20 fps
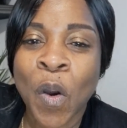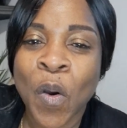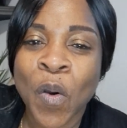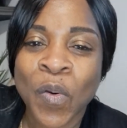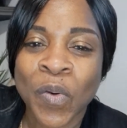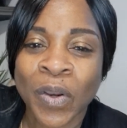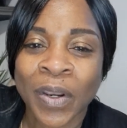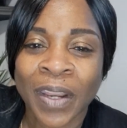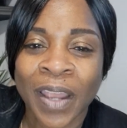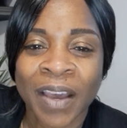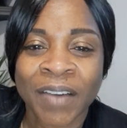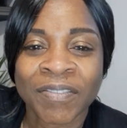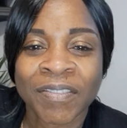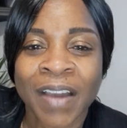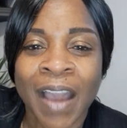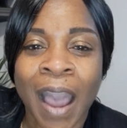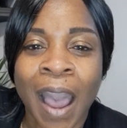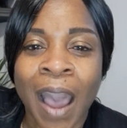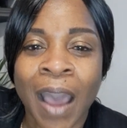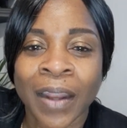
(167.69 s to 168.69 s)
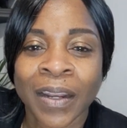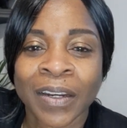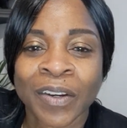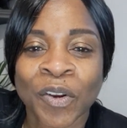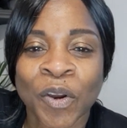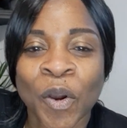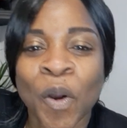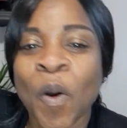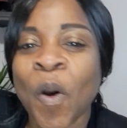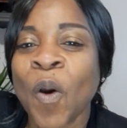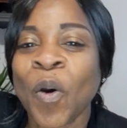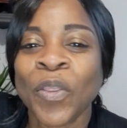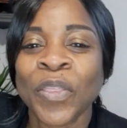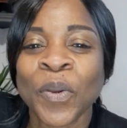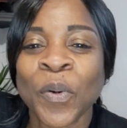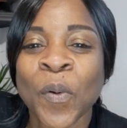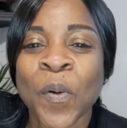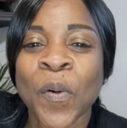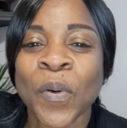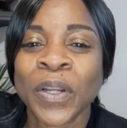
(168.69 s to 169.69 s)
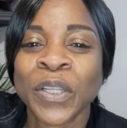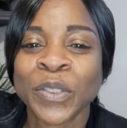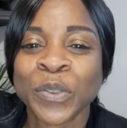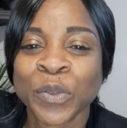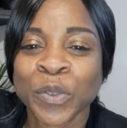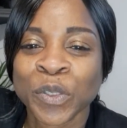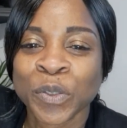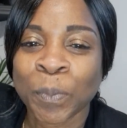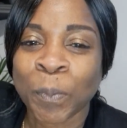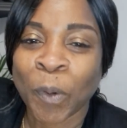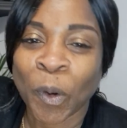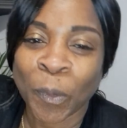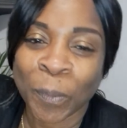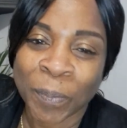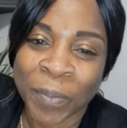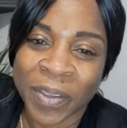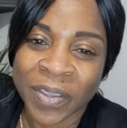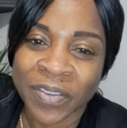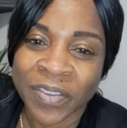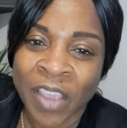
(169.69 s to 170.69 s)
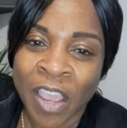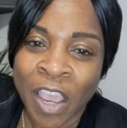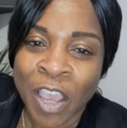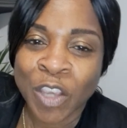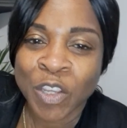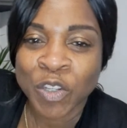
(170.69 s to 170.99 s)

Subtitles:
who love God and are called according to his purpose.